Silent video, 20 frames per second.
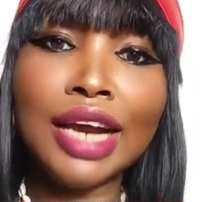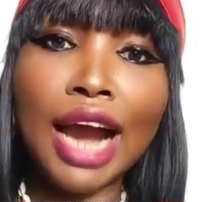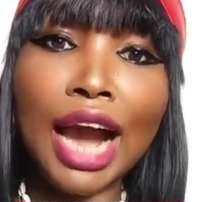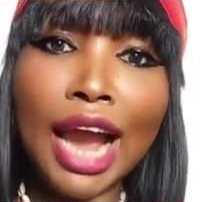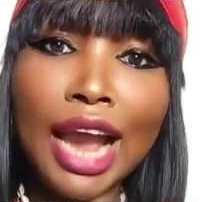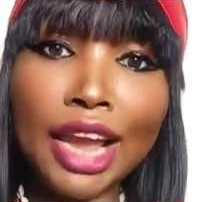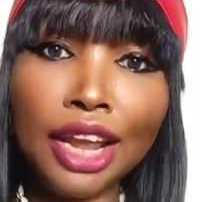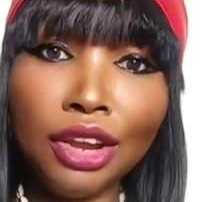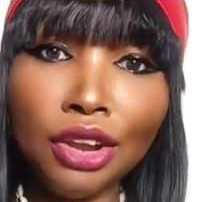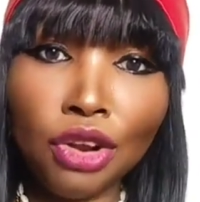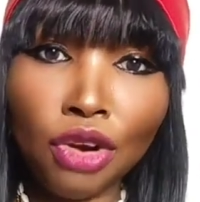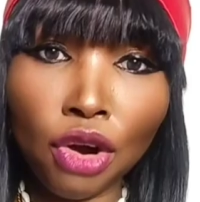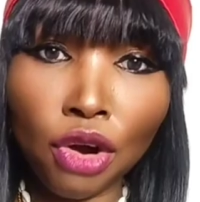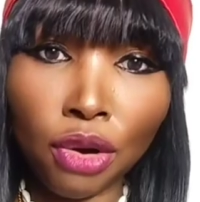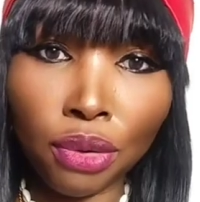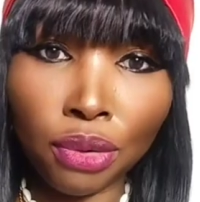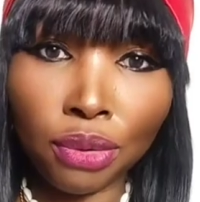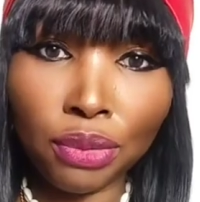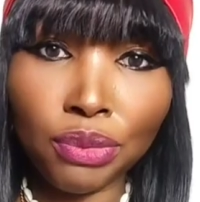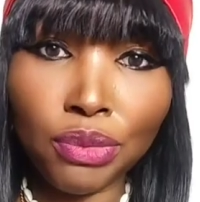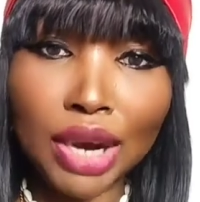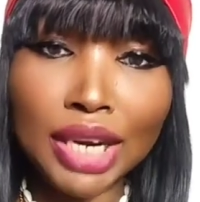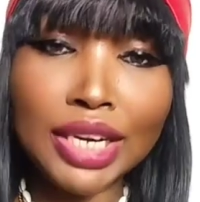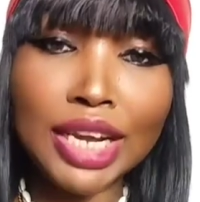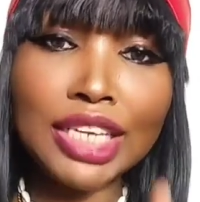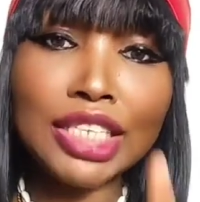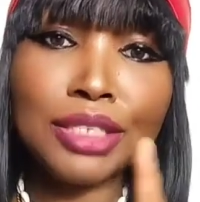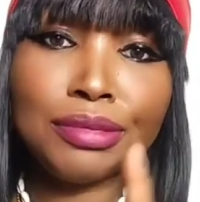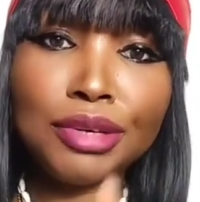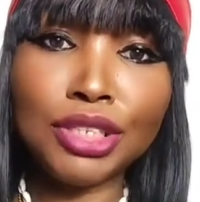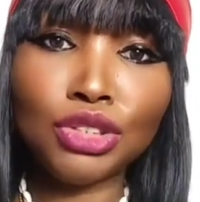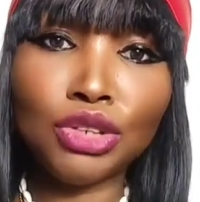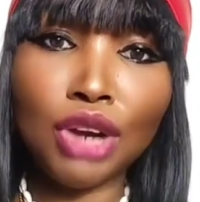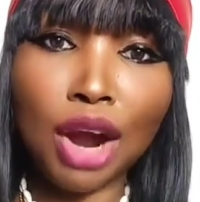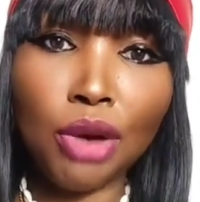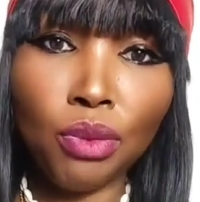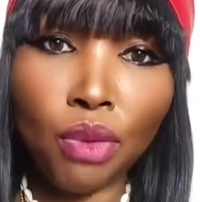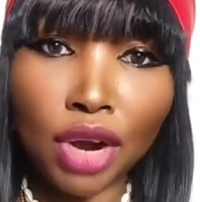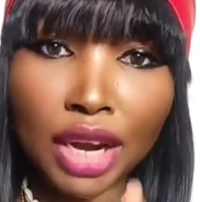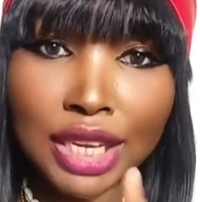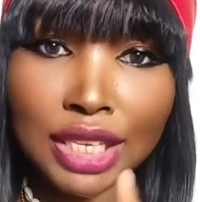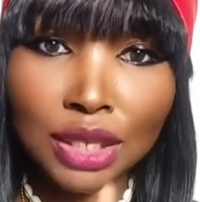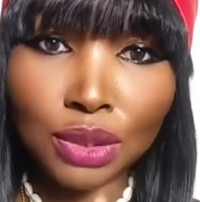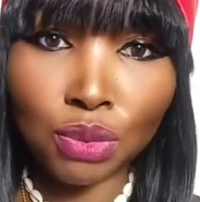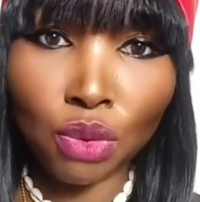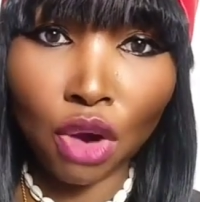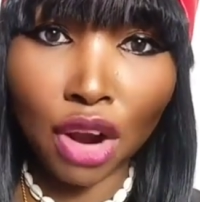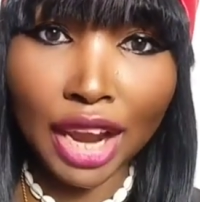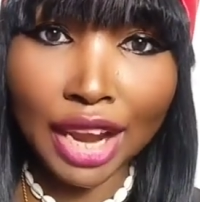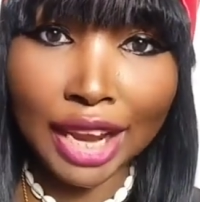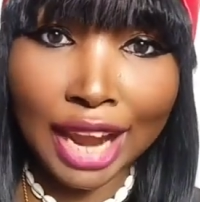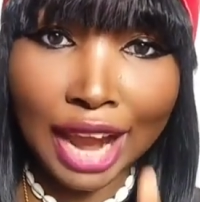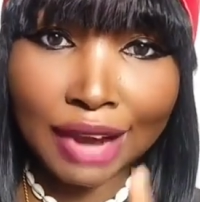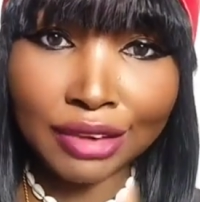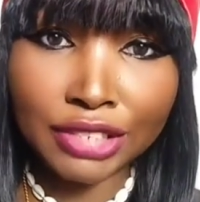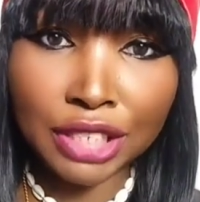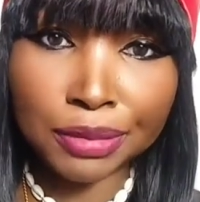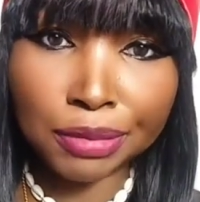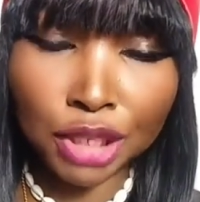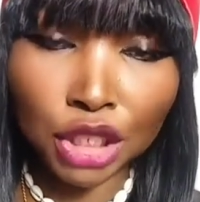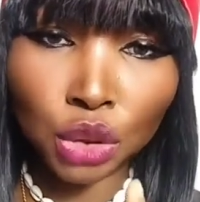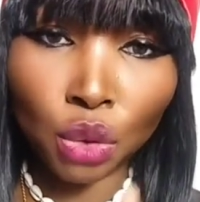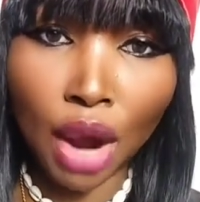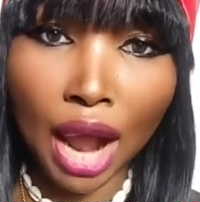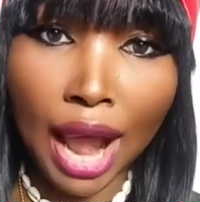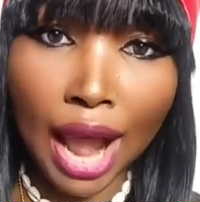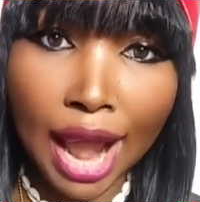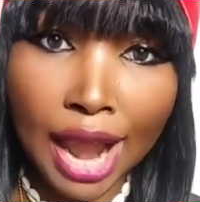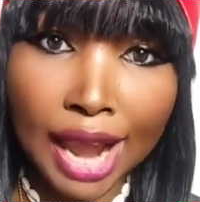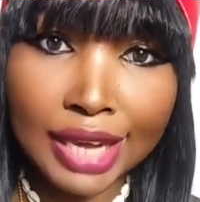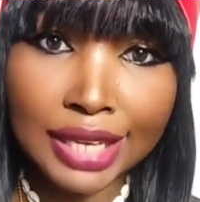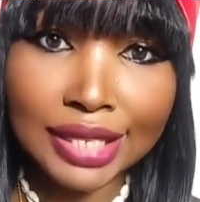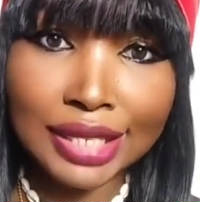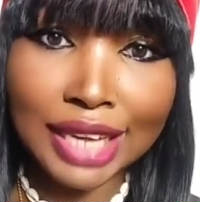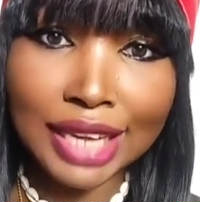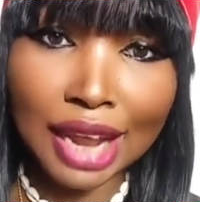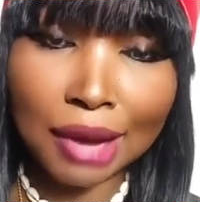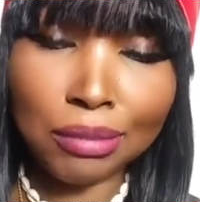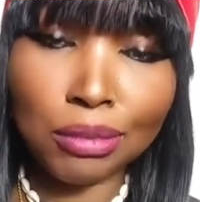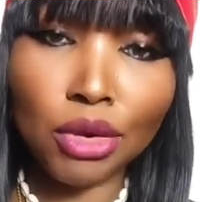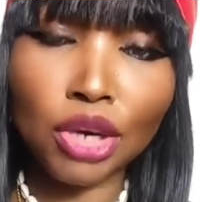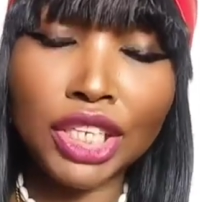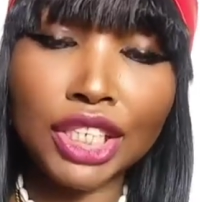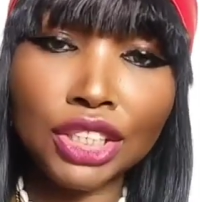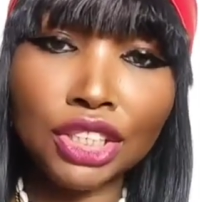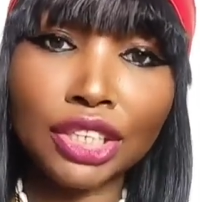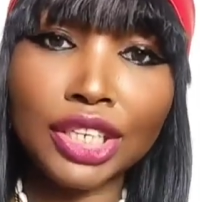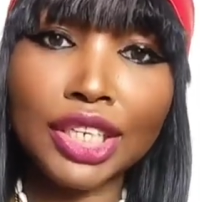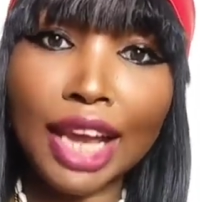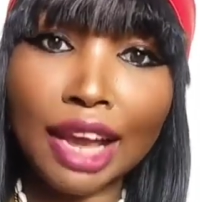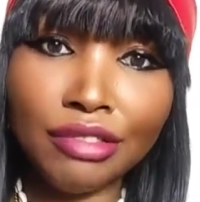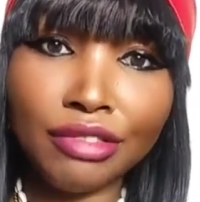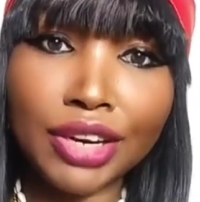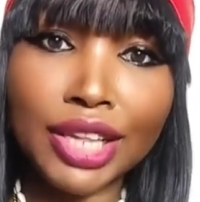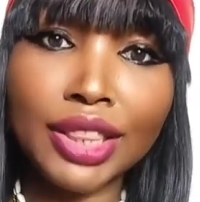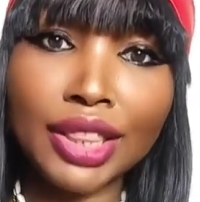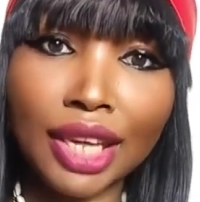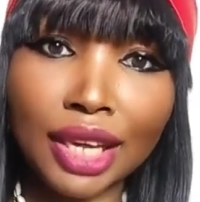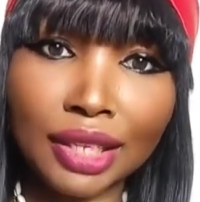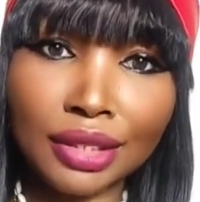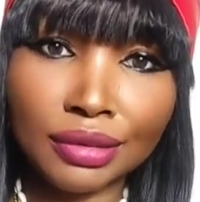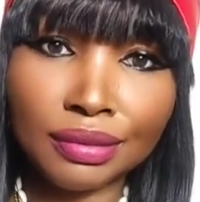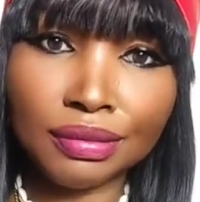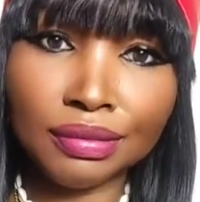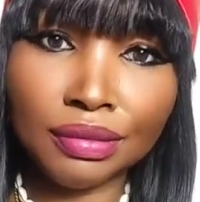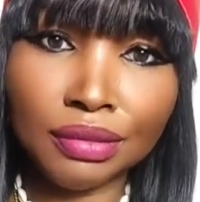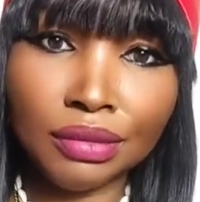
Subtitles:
I know when a spiritual work is working. I have spiritual eyes. I'm monitoring everything.